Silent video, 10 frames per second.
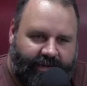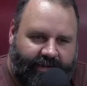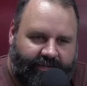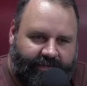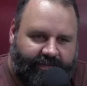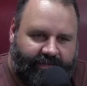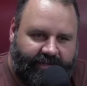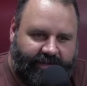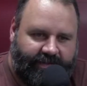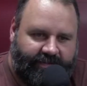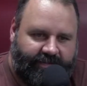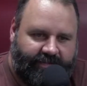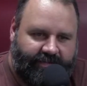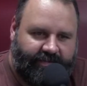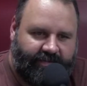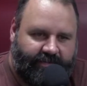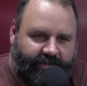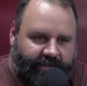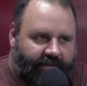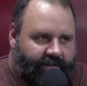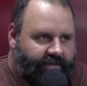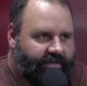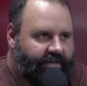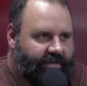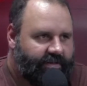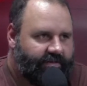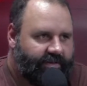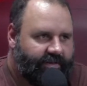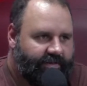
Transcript: Sorsen did. She looked really good. She did a really good job.